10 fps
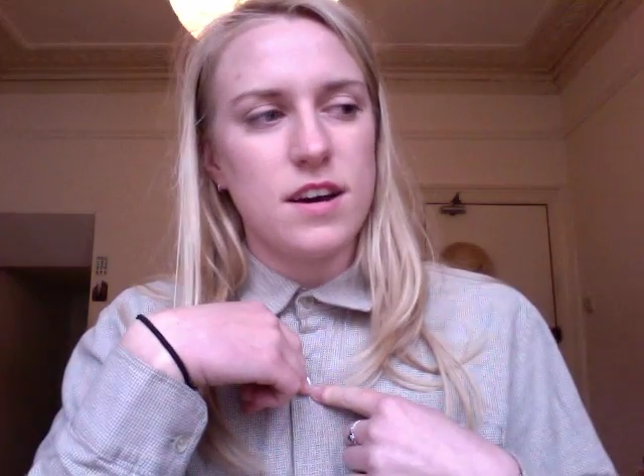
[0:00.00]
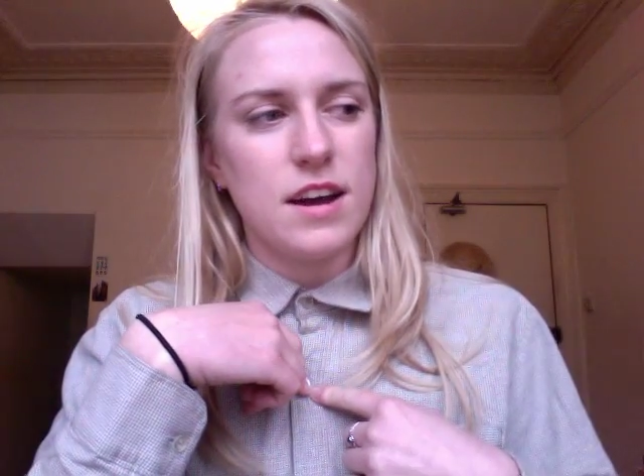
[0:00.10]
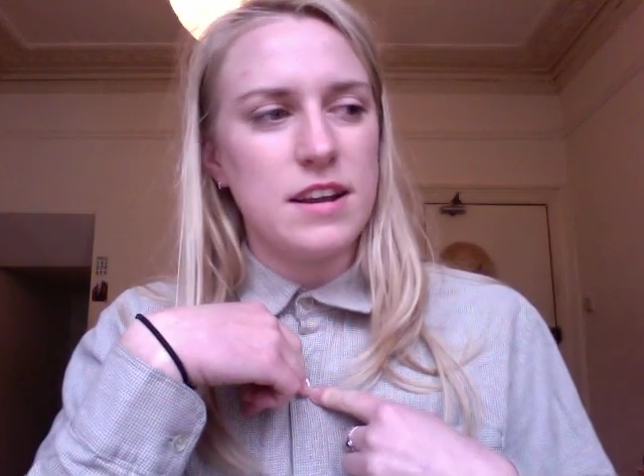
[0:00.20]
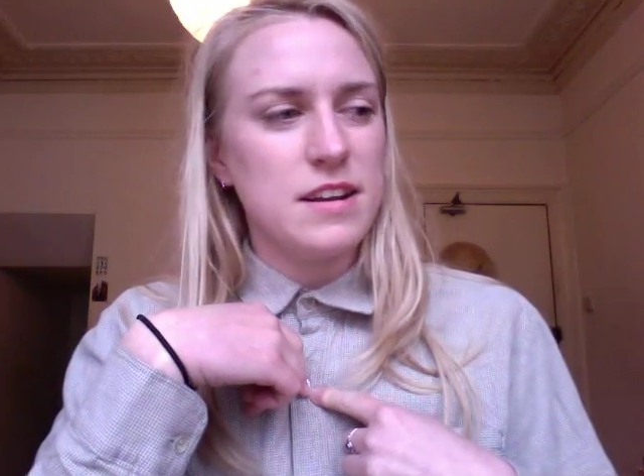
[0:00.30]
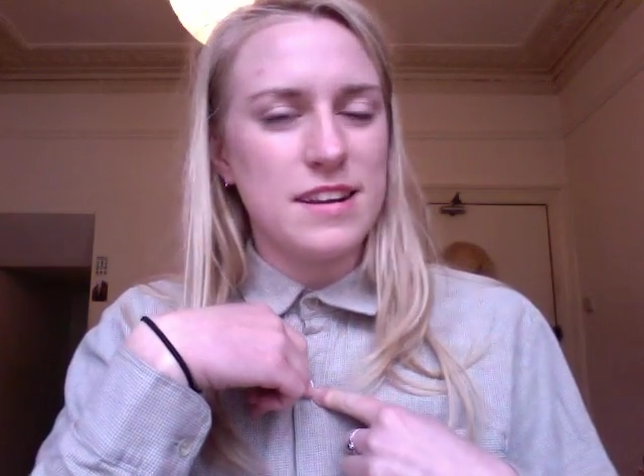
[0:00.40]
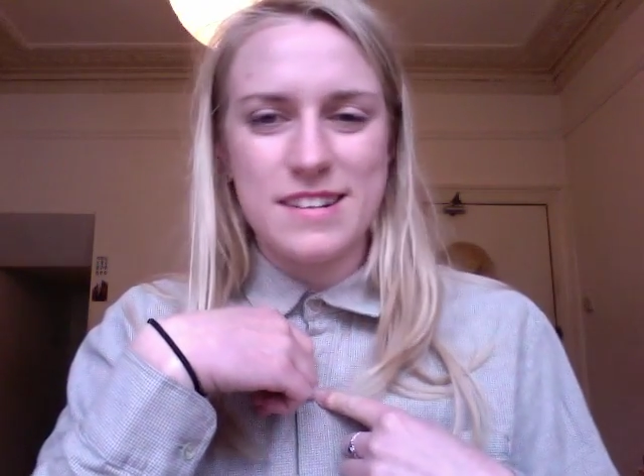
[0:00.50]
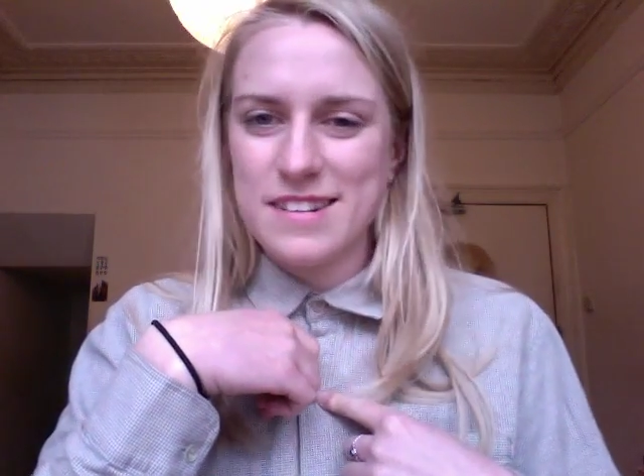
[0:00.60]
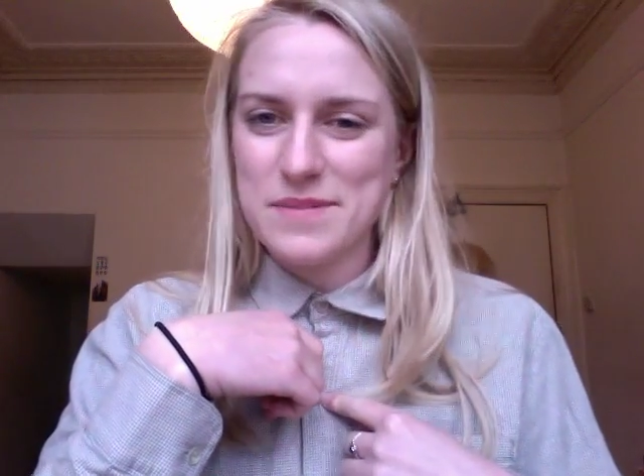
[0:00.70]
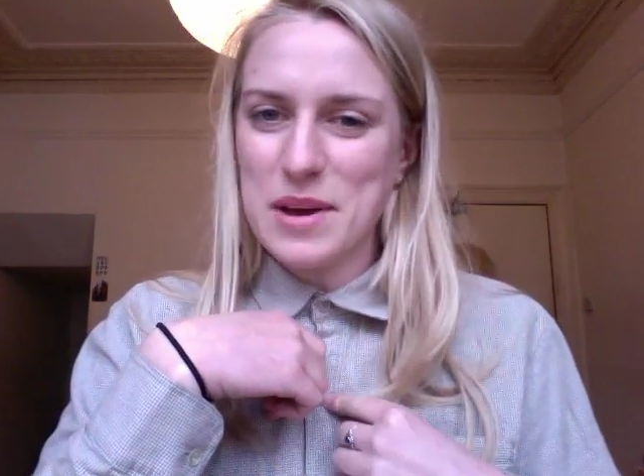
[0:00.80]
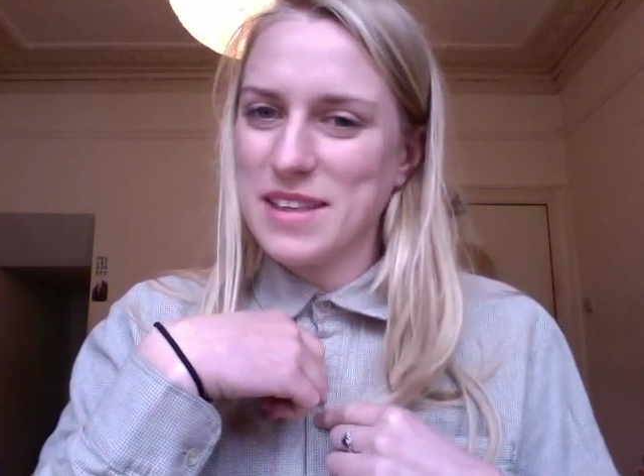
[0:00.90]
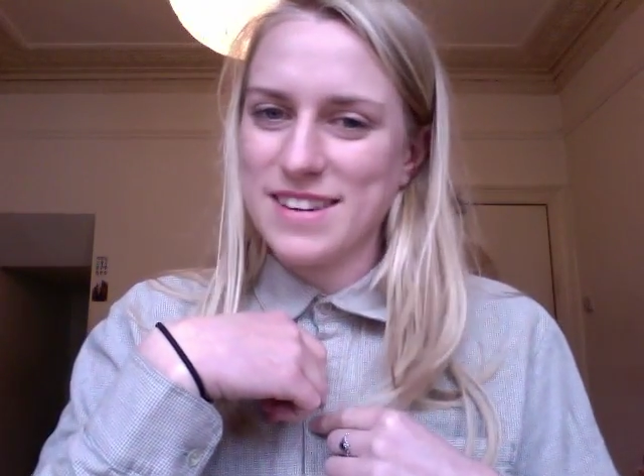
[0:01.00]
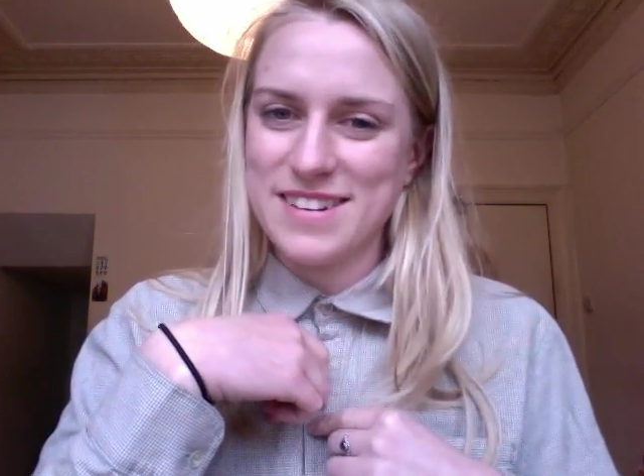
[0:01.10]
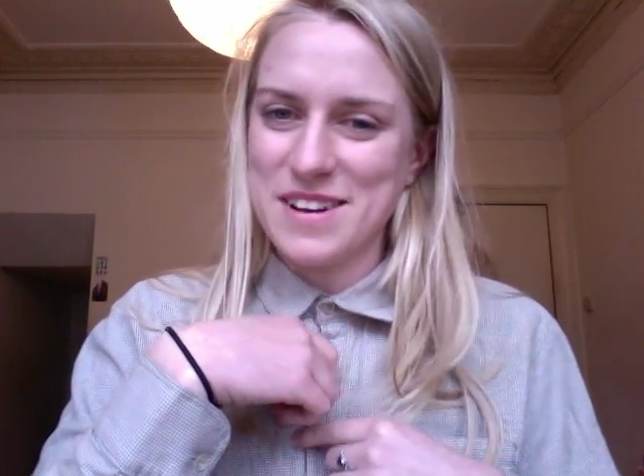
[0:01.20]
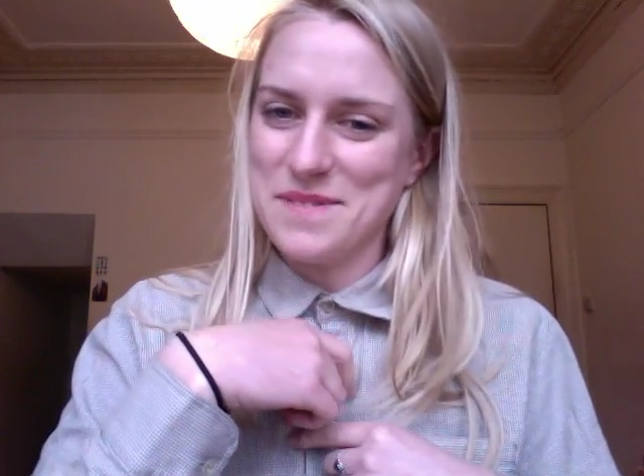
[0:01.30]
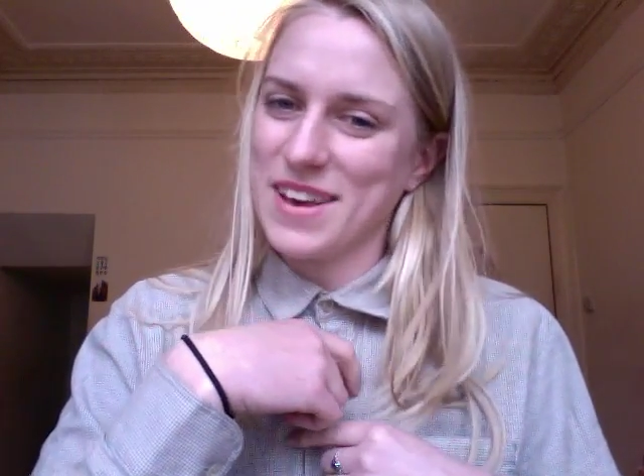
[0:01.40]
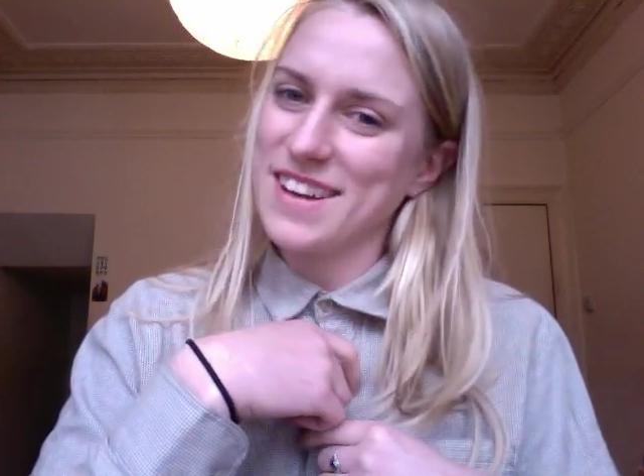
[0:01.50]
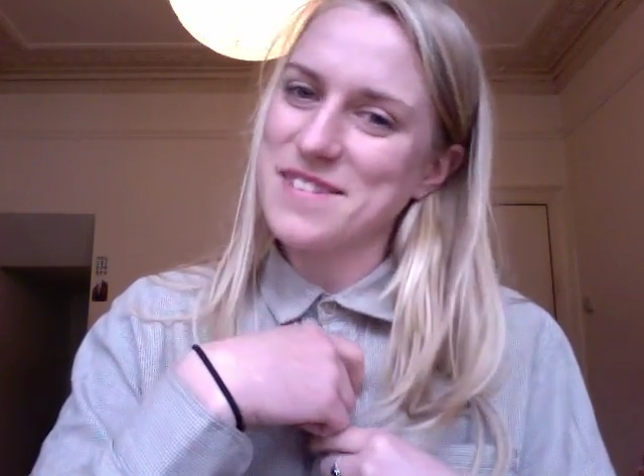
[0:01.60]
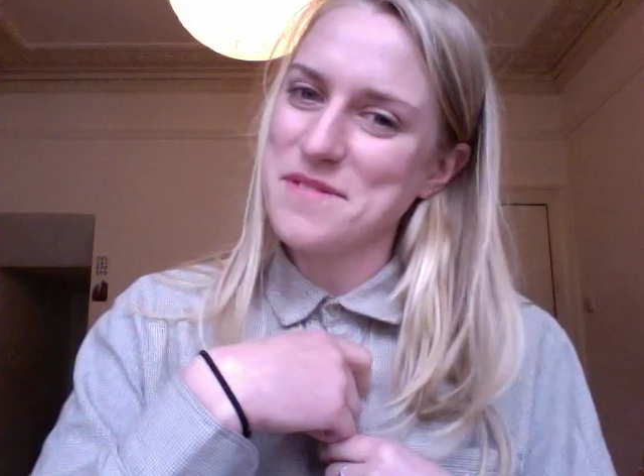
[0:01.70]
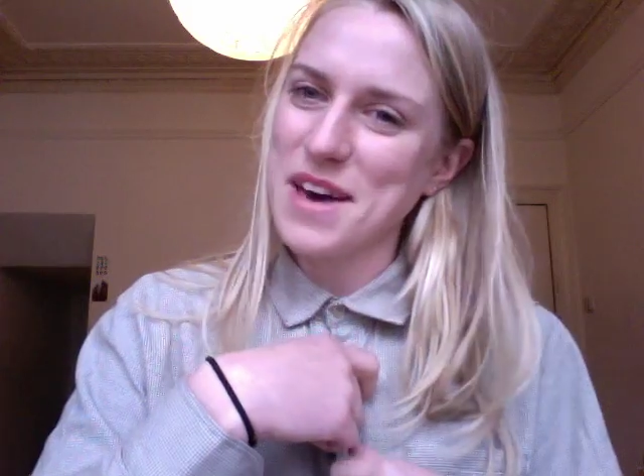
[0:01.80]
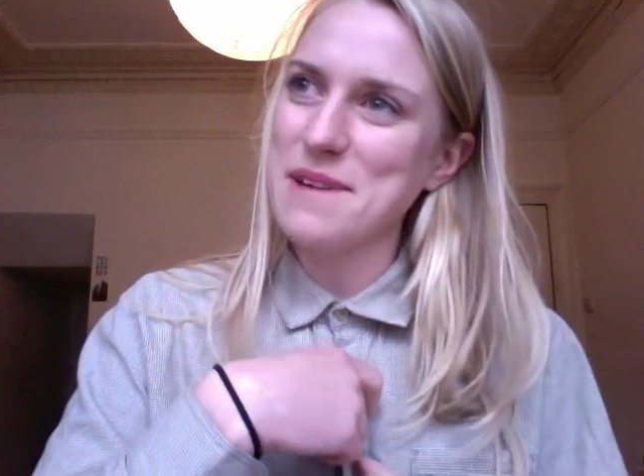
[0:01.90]
didn't make this shirt because
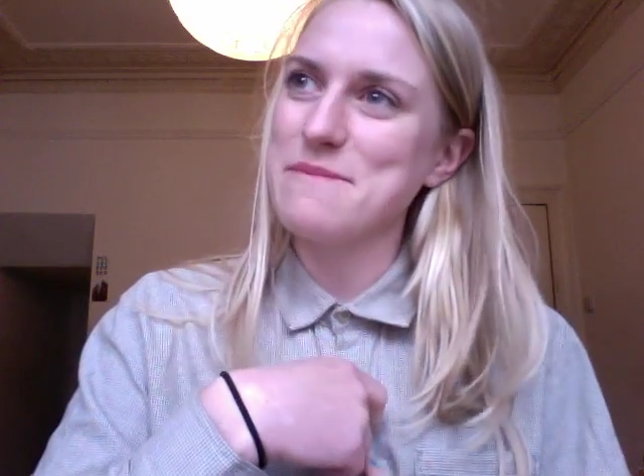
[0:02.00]
of that,